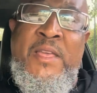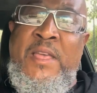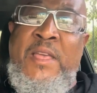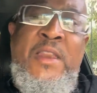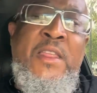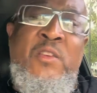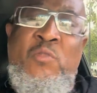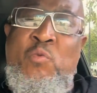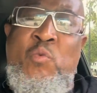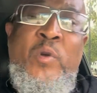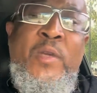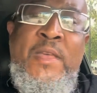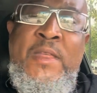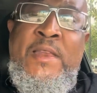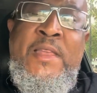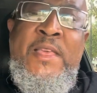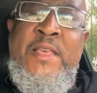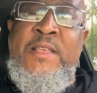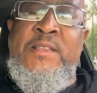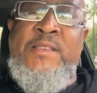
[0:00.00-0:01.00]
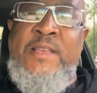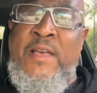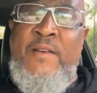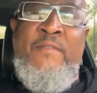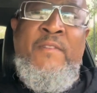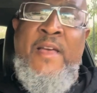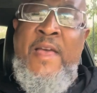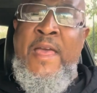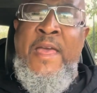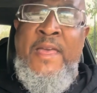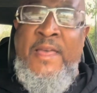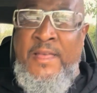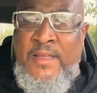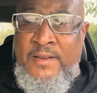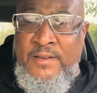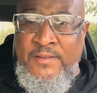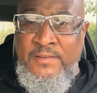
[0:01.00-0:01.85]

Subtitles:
any win he's ever had.